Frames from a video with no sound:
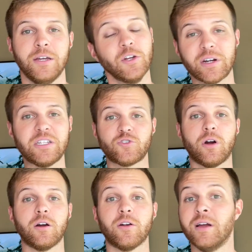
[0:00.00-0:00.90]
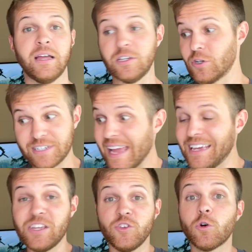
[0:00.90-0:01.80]
You're getting stronger. You're
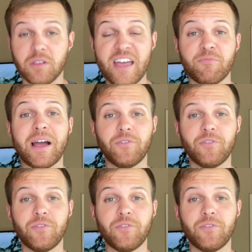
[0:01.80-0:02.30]
taking your life by